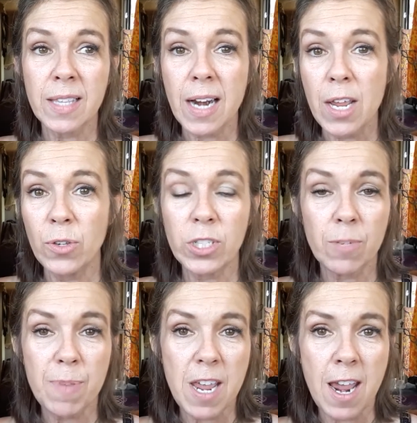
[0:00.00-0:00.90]
that I used to
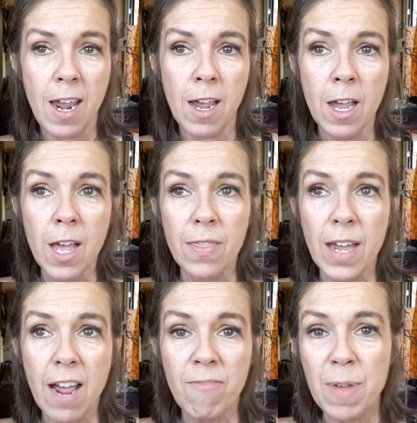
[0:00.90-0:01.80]
be,
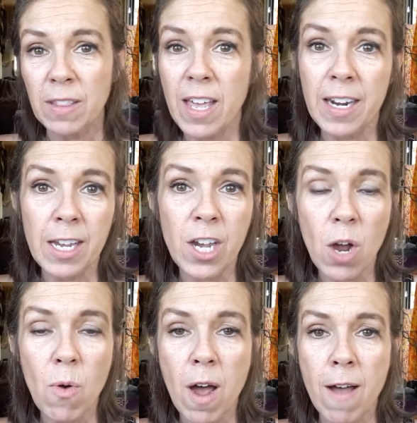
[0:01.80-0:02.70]
that I've been letting
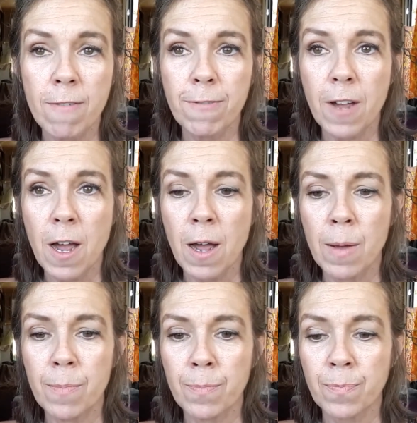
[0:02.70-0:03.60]
go of.
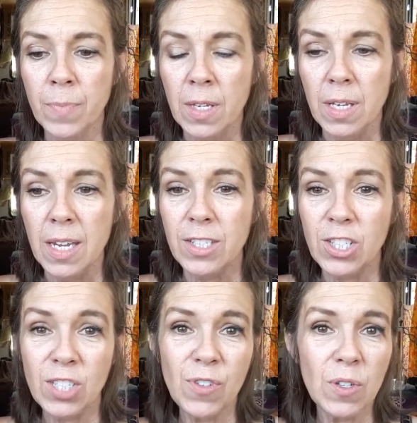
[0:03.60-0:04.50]
It
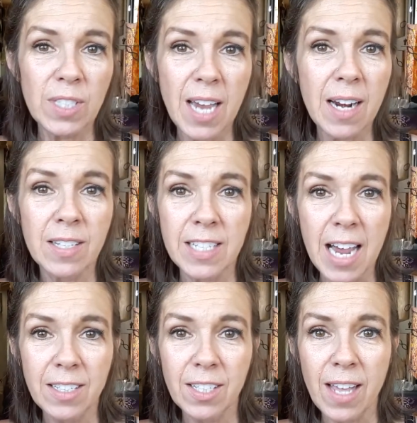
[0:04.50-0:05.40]
just feels kind of
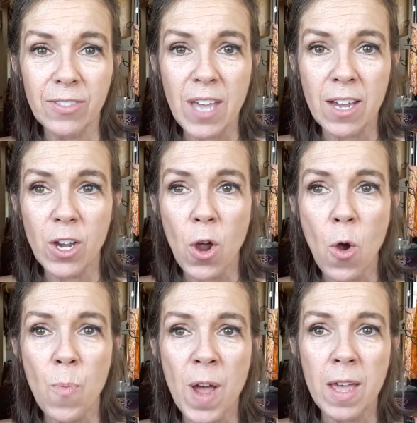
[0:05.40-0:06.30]
sad to let that
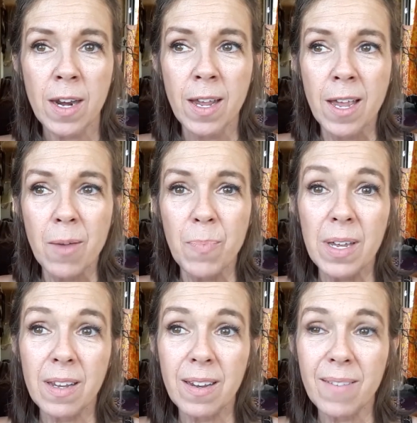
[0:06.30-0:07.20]
go, but
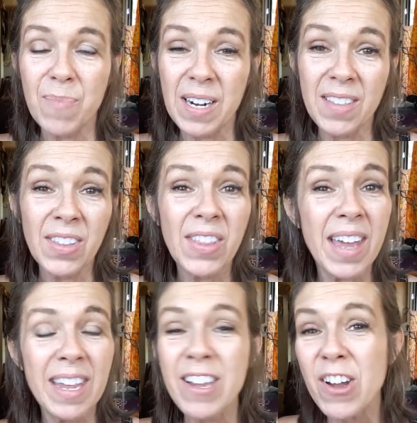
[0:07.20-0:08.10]
in the
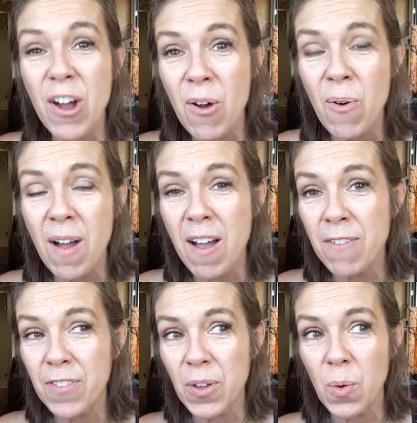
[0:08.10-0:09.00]
letting go
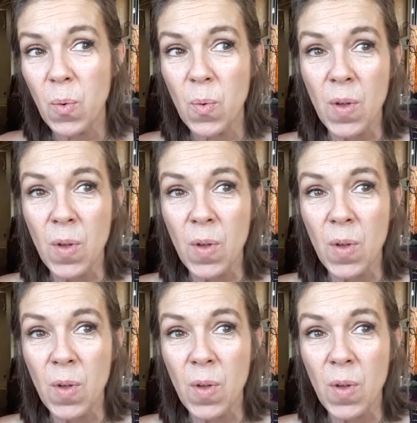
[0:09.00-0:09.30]
of the